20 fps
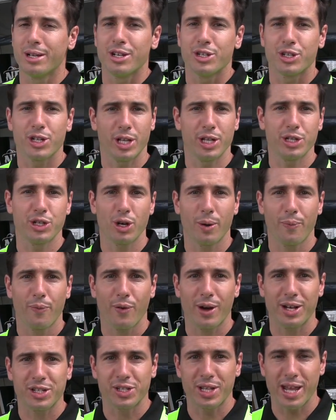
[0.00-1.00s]
So the job
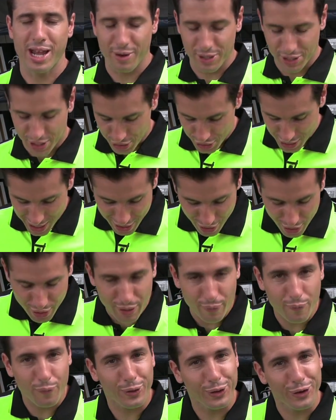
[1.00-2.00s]
for us now is to chuck on
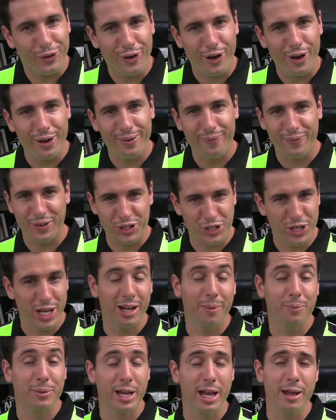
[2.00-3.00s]
the fluoro for
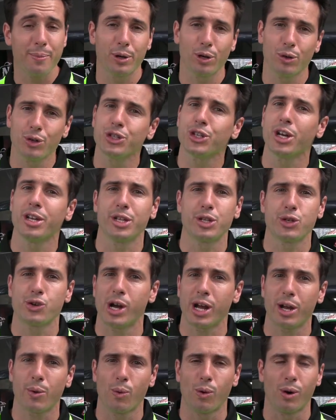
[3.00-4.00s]
setup day, but also the
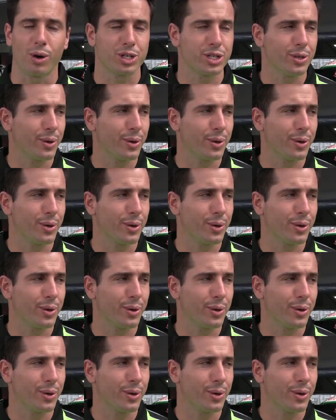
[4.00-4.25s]
track walk.